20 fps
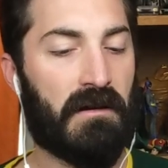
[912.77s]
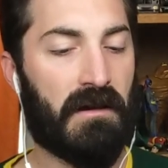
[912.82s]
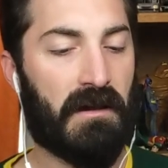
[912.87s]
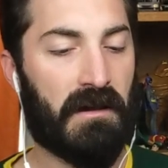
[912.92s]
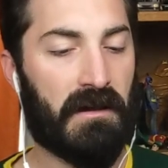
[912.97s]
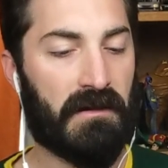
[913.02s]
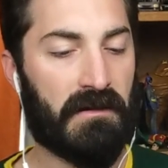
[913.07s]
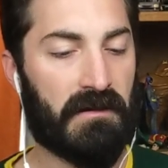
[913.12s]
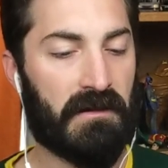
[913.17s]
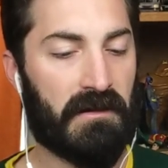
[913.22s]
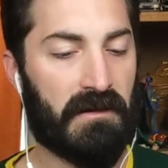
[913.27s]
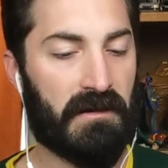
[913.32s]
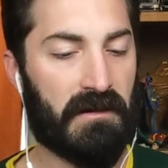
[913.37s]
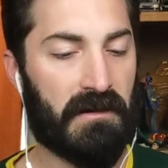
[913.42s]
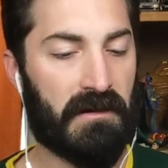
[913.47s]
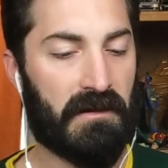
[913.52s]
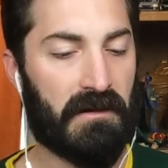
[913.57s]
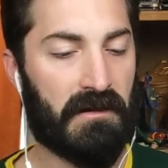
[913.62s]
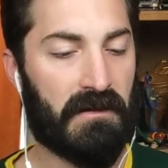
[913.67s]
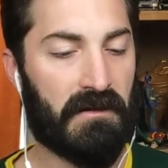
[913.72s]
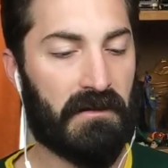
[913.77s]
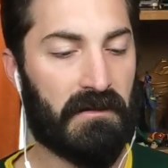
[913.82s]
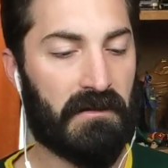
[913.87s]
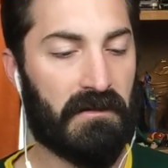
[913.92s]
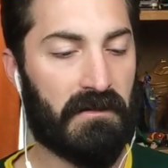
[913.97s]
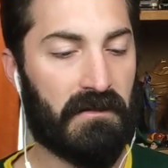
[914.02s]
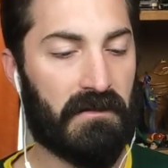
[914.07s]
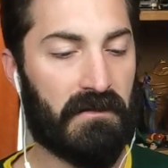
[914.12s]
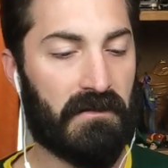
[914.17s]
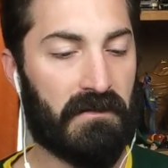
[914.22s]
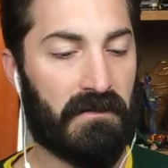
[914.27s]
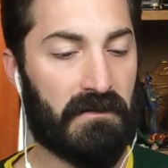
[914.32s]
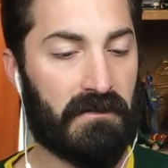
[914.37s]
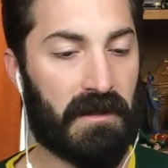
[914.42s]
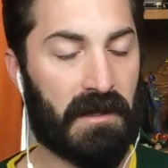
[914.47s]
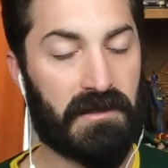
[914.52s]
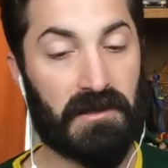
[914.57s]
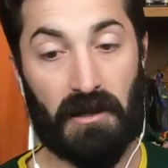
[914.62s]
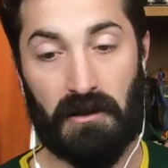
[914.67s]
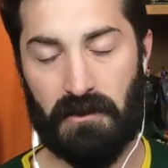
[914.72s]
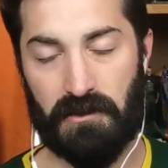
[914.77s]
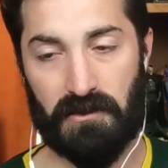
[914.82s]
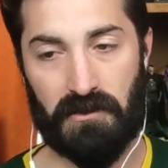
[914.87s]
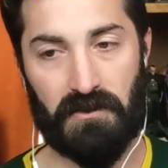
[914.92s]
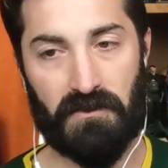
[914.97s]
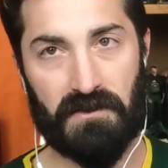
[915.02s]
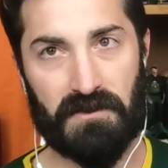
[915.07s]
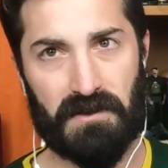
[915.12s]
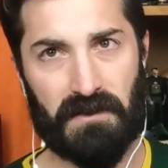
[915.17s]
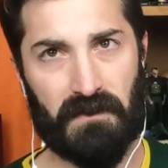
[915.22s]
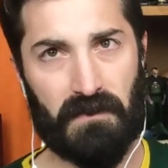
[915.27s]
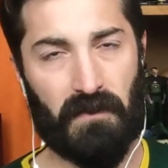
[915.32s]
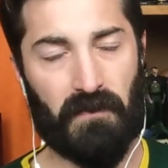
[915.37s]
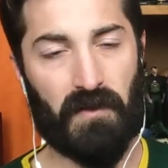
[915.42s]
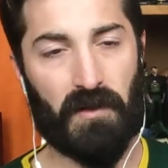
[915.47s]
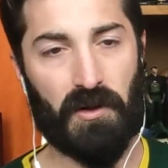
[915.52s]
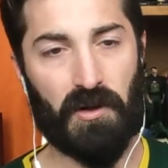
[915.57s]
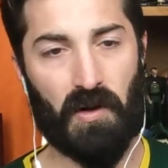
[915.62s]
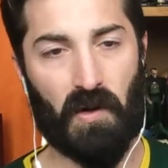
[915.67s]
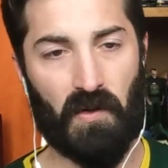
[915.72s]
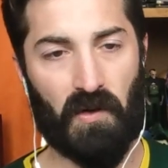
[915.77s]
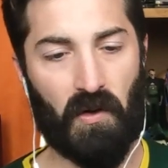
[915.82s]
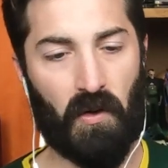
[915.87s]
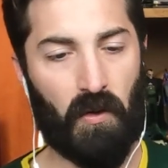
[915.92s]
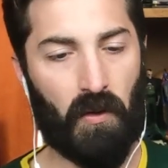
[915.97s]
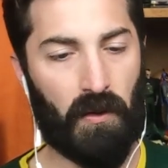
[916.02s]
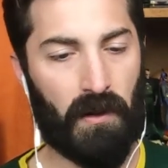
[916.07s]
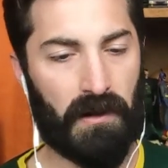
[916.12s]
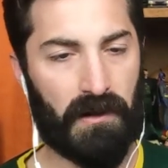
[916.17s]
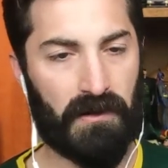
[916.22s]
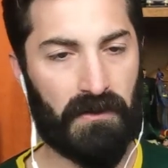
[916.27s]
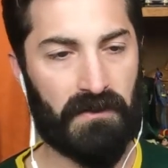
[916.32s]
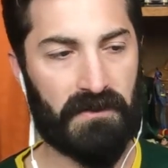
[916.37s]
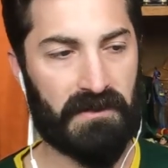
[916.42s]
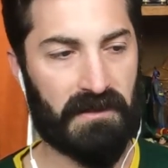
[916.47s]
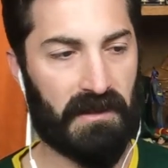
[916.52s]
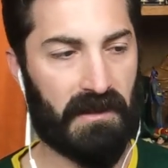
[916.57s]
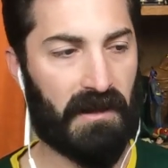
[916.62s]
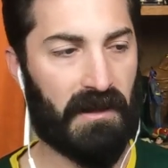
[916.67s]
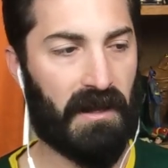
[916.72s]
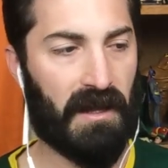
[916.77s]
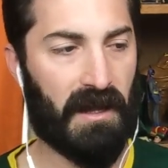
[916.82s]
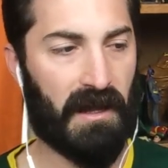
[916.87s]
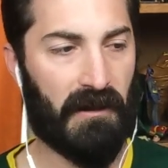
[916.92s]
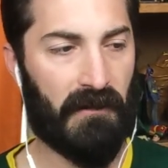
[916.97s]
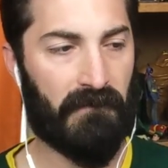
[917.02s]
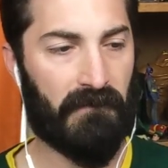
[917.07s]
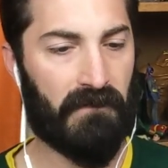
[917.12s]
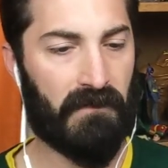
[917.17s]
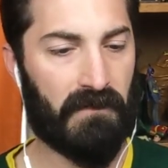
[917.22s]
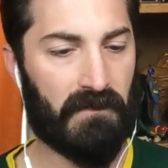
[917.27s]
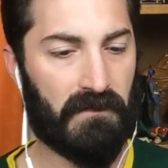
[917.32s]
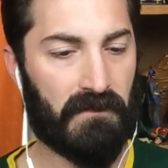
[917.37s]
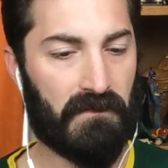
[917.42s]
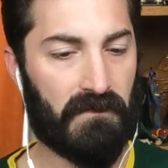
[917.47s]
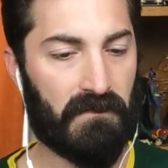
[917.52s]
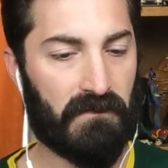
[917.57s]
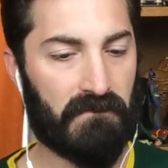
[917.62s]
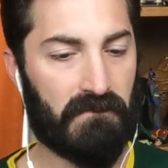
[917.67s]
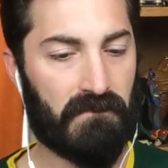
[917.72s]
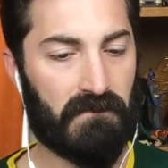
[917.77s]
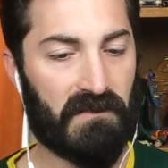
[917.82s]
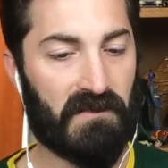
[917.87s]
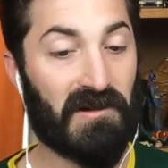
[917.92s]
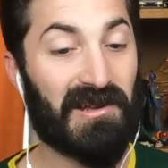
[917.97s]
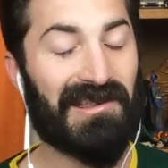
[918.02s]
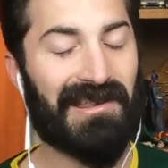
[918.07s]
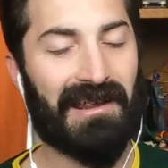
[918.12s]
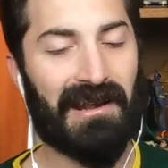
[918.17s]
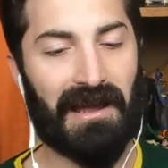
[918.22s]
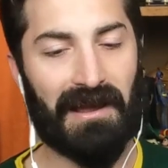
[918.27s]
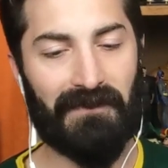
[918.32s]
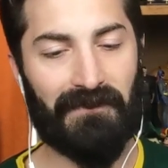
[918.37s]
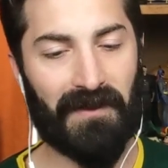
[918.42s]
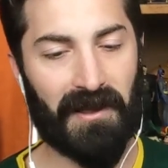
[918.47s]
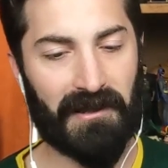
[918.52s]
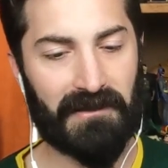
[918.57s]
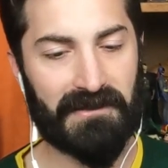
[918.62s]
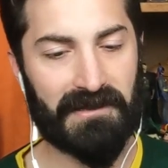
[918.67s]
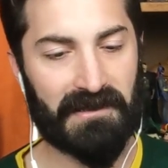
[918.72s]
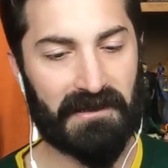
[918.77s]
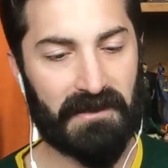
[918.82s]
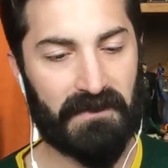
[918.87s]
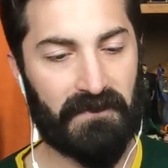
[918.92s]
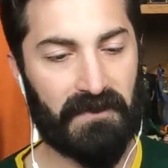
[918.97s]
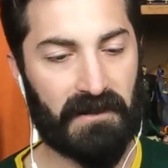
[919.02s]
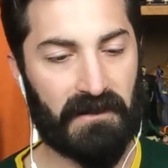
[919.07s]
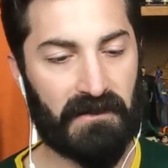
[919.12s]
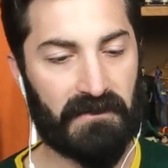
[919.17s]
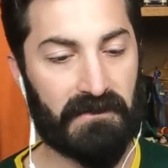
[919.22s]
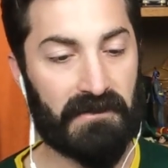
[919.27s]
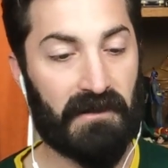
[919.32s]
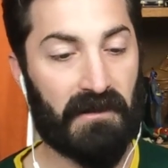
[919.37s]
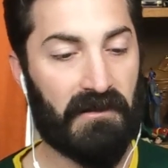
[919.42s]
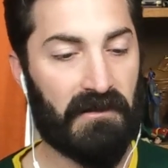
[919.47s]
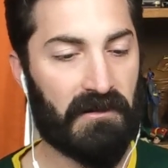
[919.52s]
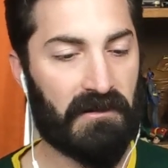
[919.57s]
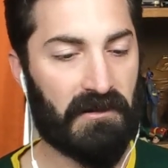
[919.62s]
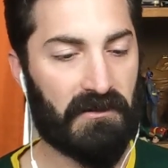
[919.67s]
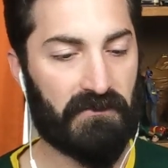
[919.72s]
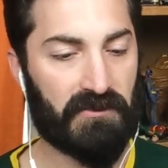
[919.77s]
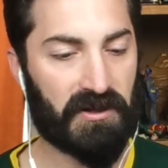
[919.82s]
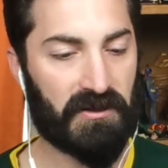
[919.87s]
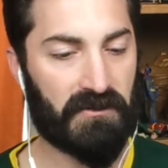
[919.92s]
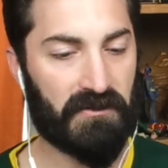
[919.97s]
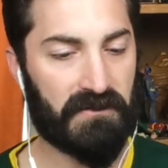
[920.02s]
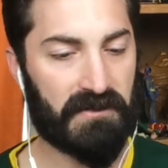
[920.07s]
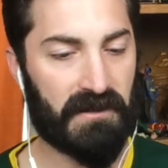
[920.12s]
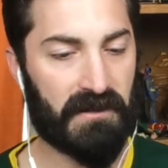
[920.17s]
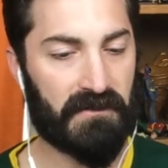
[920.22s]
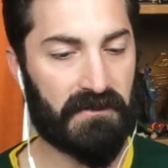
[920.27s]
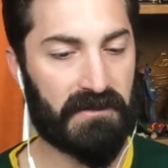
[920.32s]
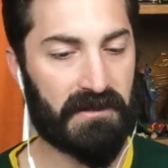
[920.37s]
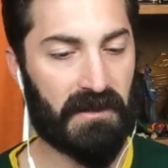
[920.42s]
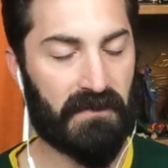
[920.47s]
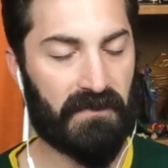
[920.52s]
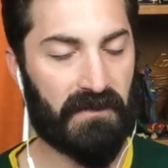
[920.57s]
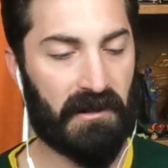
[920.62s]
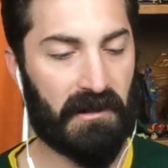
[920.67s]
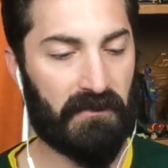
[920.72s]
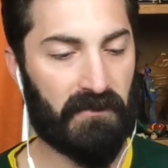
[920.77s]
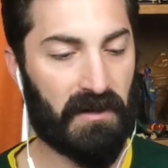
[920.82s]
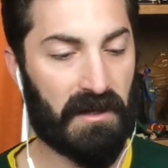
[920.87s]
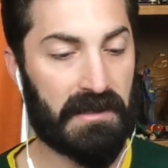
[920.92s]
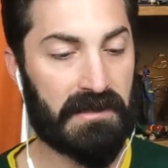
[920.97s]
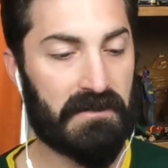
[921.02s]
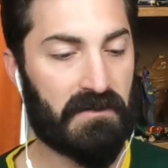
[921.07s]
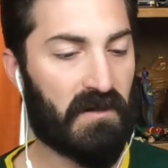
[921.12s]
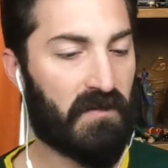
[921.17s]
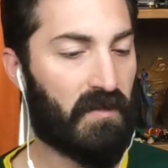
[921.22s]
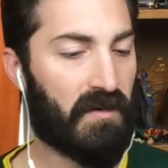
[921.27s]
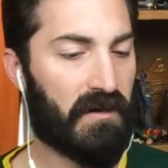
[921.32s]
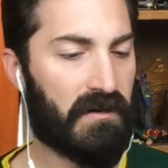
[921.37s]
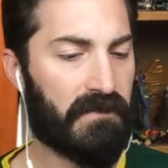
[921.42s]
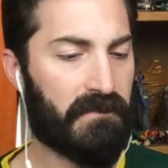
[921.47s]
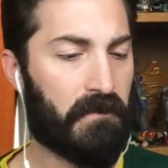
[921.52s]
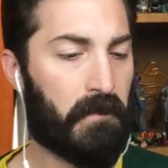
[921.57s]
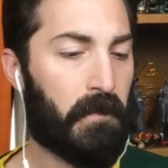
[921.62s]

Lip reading: And that's all in terms of new toy news that I have, that I find significant. I'm sure there's other stuff that I missed, but